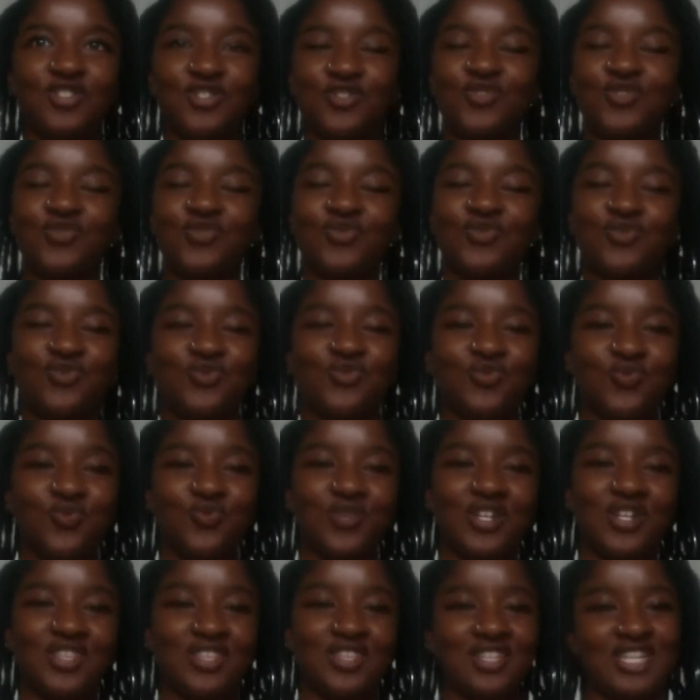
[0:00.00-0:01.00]
to
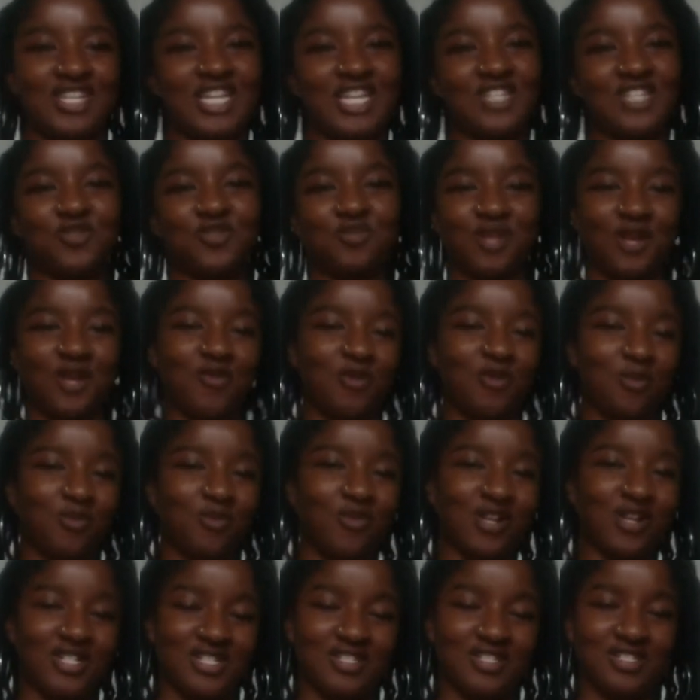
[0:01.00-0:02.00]
what the Case for Black
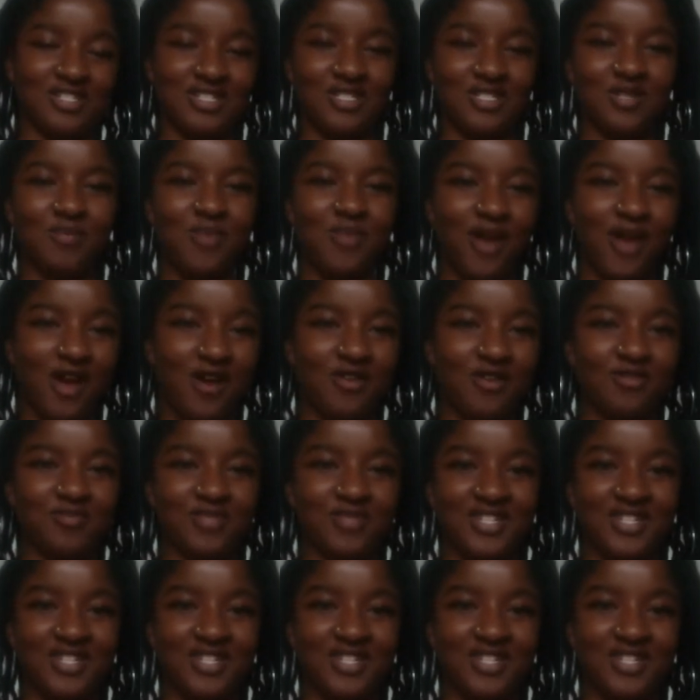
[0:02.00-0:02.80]
Reparations is about,